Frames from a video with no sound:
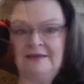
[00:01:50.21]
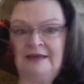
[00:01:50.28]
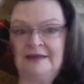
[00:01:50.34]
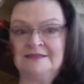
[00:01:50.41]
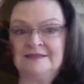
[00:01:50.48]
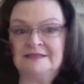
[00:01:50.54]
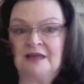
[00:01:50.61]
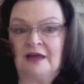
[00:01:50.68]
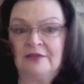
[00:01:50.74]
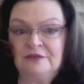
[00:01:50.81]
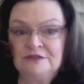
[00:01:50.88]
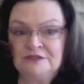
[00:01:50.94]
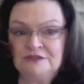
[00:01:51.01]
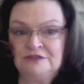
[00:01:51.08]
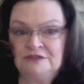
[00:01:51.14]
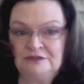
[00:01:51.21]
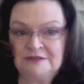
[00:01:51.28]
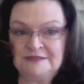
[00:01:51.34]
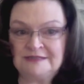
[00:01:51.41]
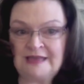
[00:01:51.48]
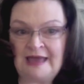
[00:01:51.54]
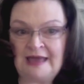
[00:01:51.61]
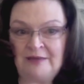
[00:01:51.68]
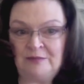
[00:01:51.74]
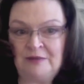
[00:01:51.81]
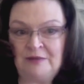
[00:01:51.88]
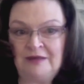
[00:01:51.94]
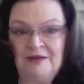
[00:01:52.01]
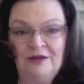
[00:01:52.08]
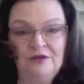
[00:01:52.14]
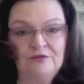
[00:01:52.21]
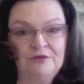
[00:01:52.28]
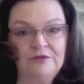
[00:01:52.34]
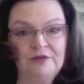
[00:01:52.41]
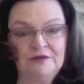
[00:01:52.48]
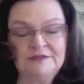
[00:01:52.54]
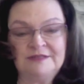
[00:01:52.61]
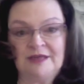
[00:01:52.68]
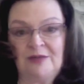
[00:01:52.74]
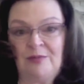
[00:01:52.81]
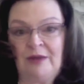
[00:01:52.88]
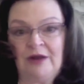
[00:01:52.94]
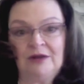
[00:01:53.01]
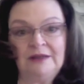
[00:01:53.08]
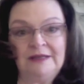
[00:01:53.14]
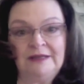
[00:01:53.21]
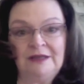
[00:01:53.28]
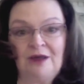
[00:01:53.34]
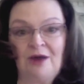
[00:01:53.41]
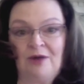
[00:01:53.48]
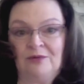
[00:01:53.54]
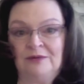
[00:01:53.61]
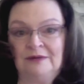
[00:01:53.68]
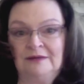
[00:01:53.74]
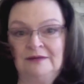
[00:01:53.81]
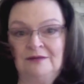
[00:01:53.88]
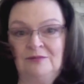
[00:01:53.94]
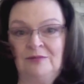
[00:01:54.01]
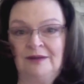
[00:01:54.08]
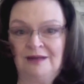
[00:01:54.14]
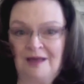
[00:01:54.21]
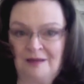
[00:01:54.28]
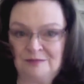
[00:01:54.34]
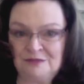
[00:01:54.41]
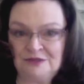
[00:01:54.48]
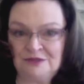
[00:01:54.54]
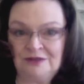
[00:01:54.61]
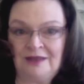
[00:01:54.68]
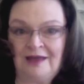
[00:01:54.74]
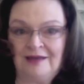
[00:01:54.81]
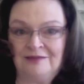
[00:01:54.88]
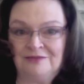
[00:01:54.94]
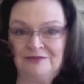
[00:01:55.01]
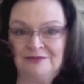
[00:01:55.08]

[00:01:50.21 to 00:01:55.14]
ask others to do the same for those they barely know but come to love.